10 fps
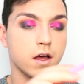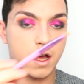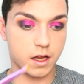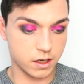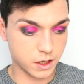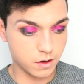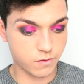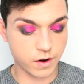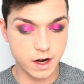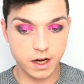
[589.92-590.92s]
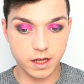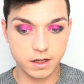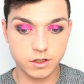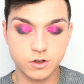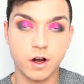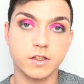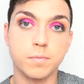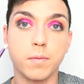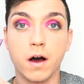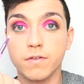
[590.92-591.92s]
and really try to
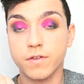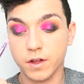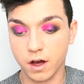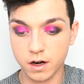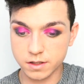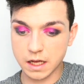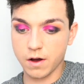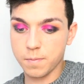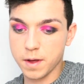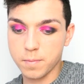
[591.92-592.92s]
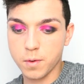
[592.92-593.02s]
buff the colours out a bit